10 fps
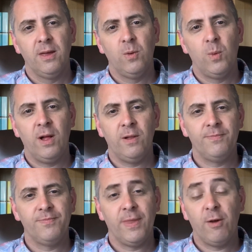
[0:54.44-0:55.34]
Well,
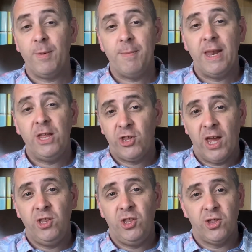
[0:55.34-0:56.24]
there have been many
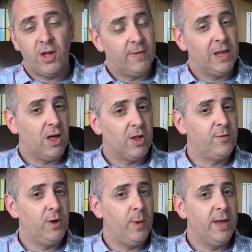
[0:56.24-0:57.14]
changes over the last
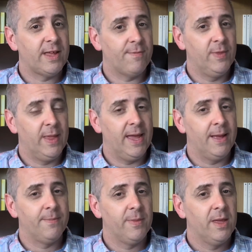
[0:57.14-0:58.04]
few weeks, haven't
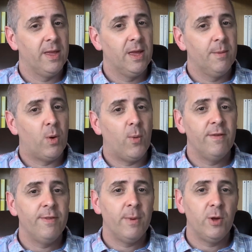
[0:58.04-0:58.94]
there? But one
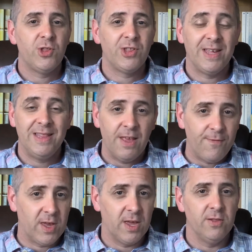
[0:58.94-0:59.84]
of the most
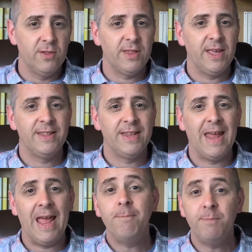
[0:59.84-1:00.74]
significant is an
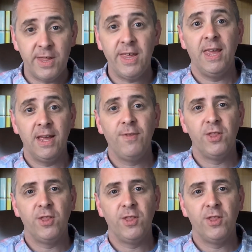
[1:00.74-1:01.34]
emptying of the